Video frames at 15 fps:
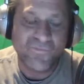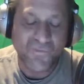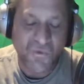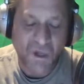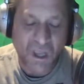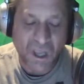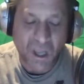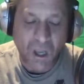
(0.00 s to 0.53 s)

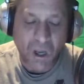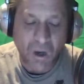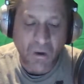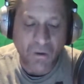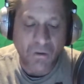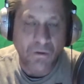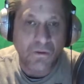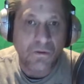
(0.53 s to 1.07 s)

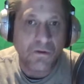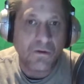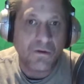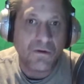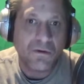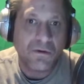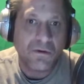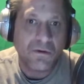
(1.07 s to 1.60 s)
No.
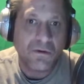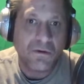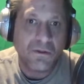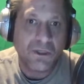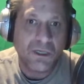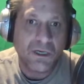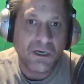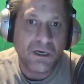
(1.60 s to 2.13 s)

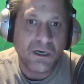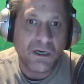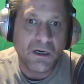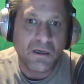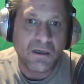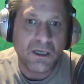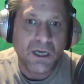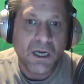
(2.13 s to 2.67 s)

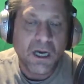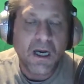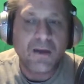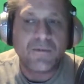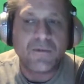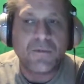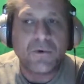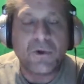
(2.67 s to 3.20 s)

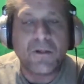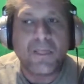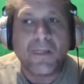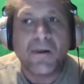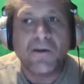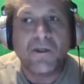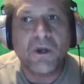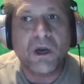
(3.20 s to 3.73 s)
I'm depressed.
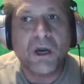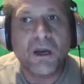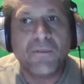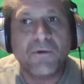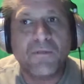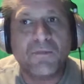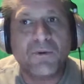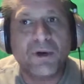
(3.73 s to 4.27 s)
I'm
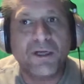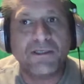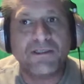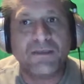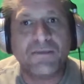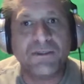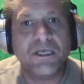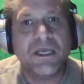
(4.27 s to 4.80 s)
depressed.
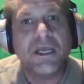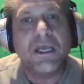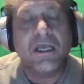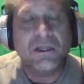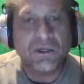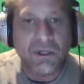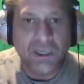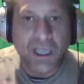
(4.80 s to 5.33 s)

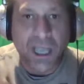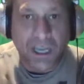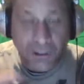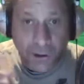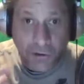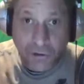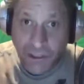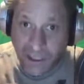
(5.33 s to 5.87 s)
And
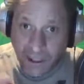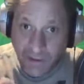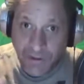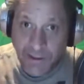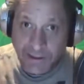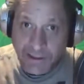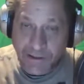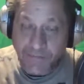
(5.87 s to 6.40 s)
you hear
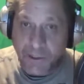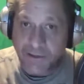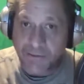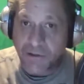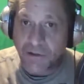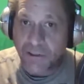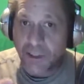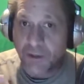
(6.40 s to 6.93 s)
this. Sometimes
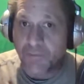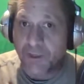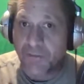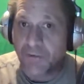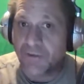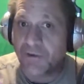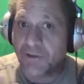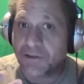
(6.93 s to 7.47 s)
you'll hear
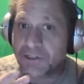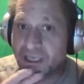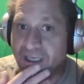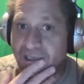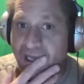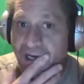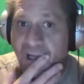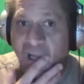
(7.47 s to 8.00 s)
people, they'll say
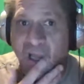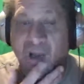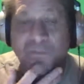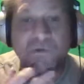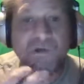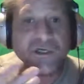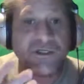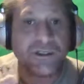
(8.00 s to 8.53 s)
that a lot.
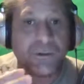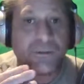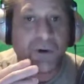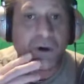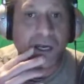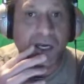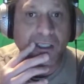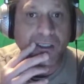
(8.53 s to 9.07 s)
I'm just
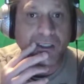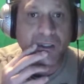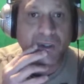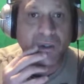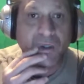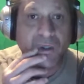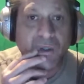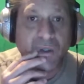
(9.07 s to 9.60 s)
depressed.
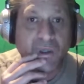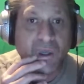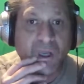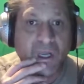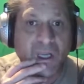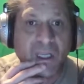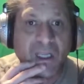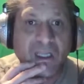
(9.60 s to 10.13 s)

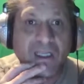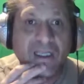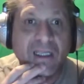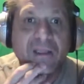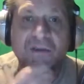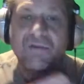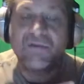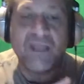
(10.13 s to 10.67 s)
Okay.
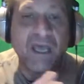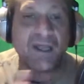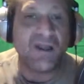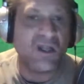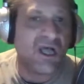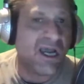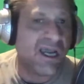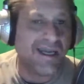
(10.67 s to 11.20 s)
That
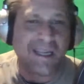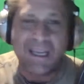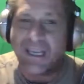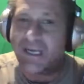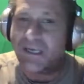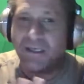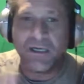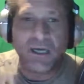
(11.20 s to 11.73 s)
line
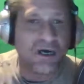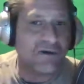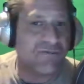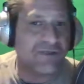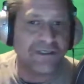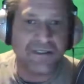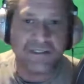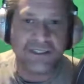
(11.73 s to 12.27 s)
in and of
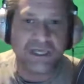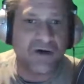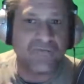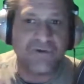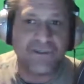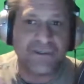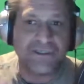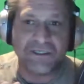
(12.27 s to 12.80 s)

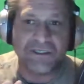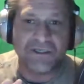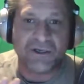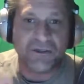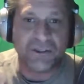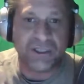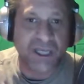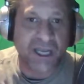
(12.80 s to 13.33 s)
itself is just
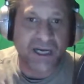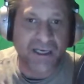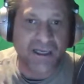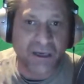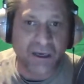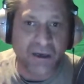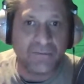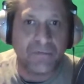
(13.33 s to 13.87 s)
all jacked
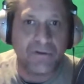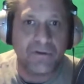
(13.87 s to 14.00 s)
up.